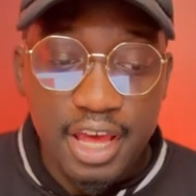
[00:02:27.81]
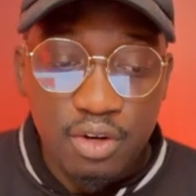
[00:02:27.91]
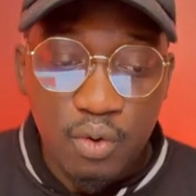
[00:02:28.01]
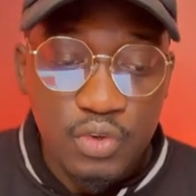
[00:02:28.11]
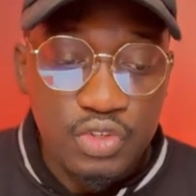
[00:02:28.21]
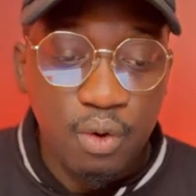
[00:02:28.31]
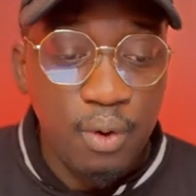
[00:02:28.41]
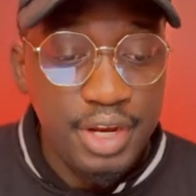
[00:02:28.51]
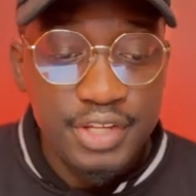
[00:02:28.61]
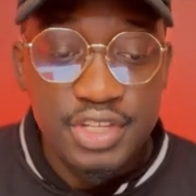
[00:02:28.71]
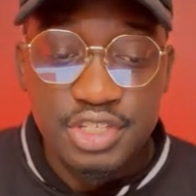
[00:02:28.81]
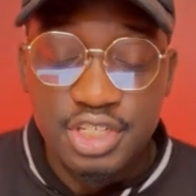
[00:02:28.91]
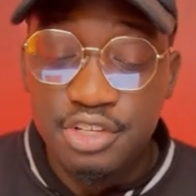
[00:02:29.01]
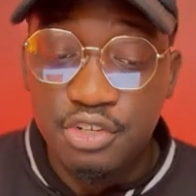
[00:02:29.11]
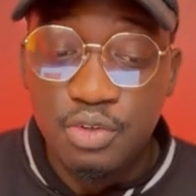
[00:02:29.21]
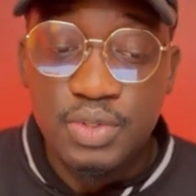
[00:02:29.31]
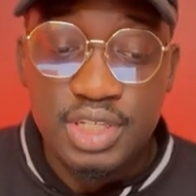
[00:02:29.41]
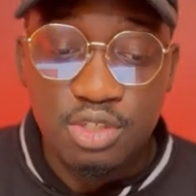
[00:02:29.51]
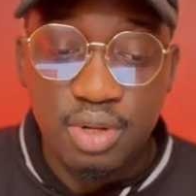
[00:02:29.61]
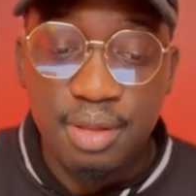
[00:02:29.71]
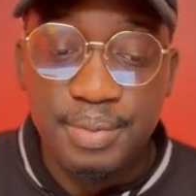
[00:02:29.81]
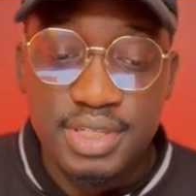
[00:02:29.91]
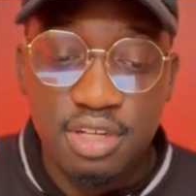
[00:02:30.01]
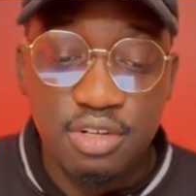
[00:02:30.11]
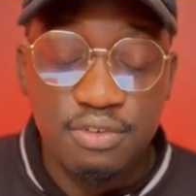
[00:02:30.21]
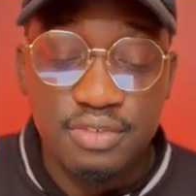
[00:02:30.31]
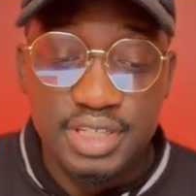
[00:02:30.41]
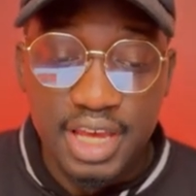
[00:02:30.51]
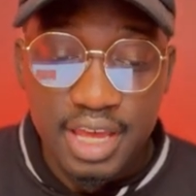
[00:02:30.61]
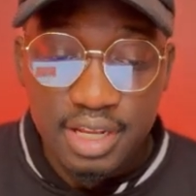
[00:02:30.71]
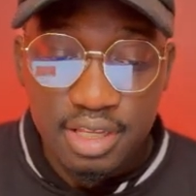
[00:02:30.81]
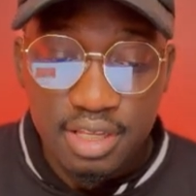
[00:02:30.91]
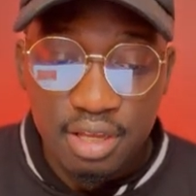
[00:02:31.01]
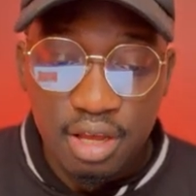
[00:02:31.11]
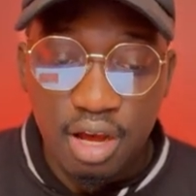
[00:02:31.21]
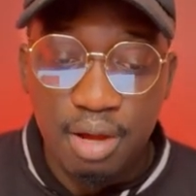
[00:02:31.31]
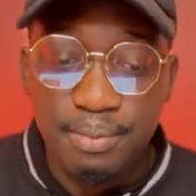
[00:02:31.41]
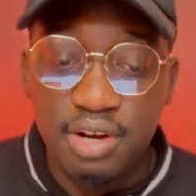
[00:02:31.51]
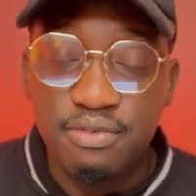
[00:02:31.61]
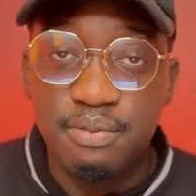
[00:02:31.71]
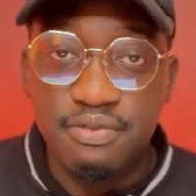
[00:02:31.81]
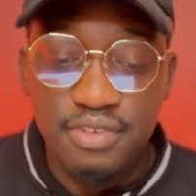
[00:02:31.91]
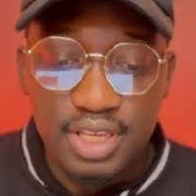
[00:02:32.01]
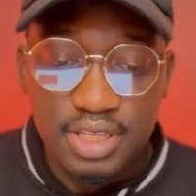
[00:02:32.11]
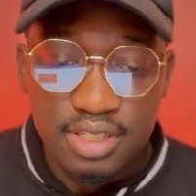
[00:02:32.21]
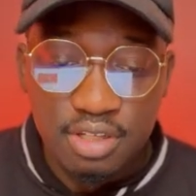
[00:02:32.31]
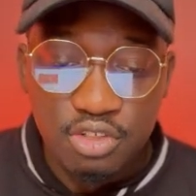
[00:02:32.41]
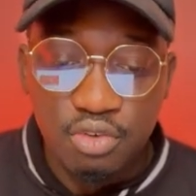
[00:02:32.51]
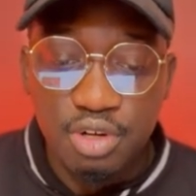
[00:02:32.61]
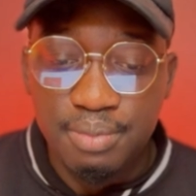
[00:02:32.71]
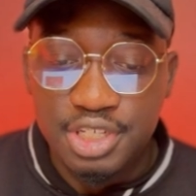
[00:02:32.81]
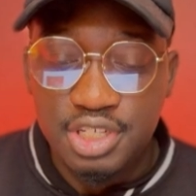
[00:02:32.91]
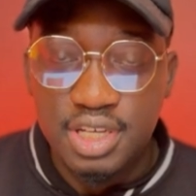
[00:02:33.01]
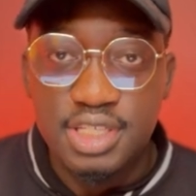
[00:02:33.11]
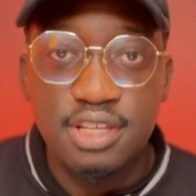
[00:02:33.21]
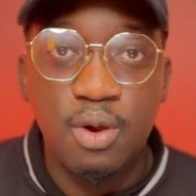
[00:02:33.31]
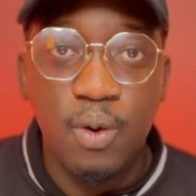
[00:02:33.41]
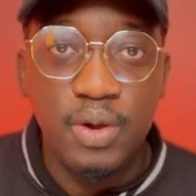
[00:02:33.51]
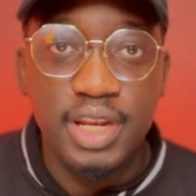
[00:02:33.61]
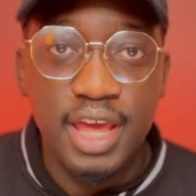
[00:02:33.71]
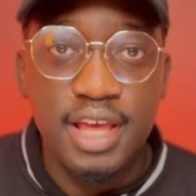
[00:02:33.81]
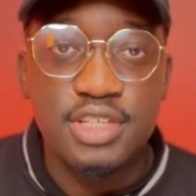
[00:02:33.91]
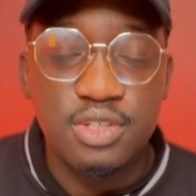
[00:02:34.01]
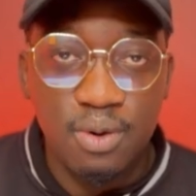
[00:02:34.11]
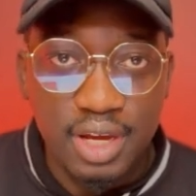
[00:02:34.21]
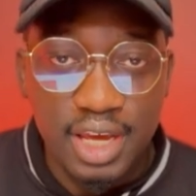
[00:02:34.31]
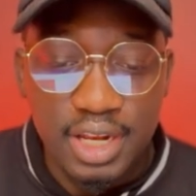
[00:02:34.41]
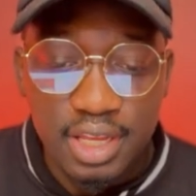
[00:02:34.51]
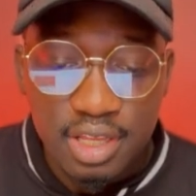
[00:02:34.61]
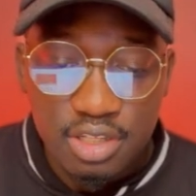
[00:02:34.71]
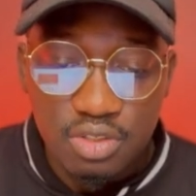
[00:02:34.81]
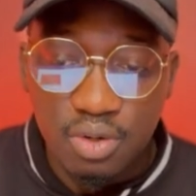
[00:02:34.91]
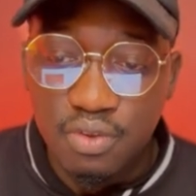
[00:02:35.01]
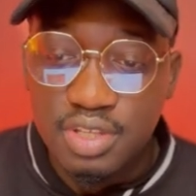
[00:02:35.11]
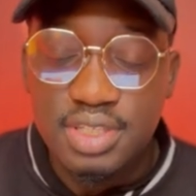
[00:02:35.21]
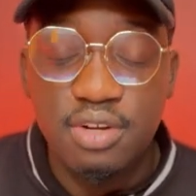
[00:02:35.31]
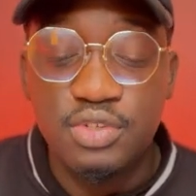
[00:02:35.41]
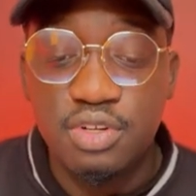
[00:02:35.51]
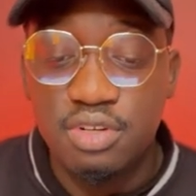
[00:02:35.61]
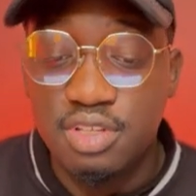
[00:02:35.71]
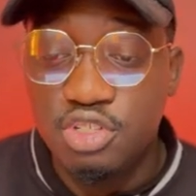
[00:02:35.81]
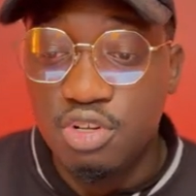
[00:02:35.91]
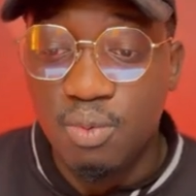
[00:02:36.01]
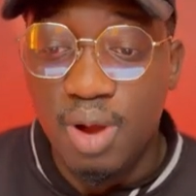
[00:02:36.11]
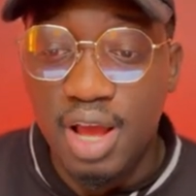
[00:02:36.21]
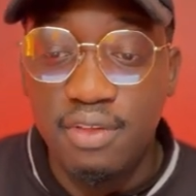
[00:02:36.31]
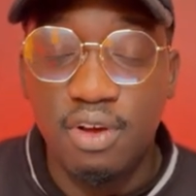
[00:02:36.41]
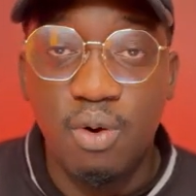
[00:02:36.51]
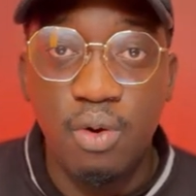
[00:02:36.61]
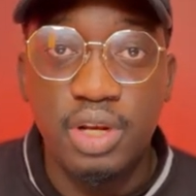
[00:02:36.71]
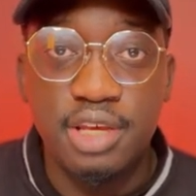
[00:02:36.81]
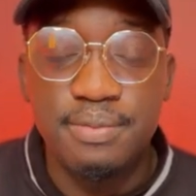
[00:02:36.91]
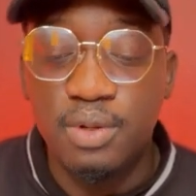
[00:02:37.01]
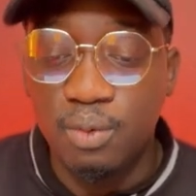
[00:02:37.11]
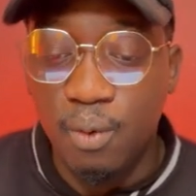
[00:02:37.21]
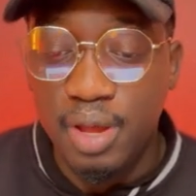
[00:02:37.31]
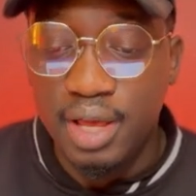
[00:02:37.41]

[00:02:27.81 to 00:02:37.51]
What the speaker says: also CoinEx Exchange uses 20% of daily platform fees to repurchase CoinEx token. So this is also the reason why the coin keeps on going